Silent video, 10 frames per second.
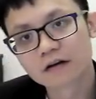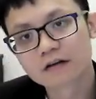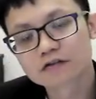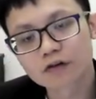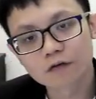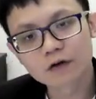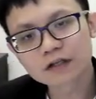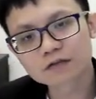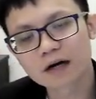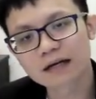So
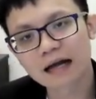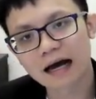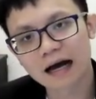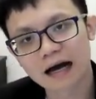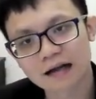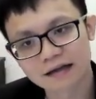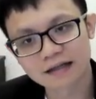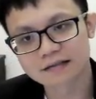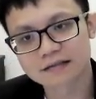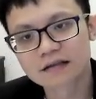which one are
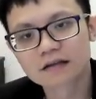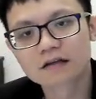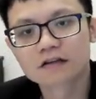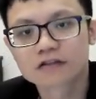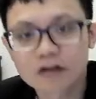these? So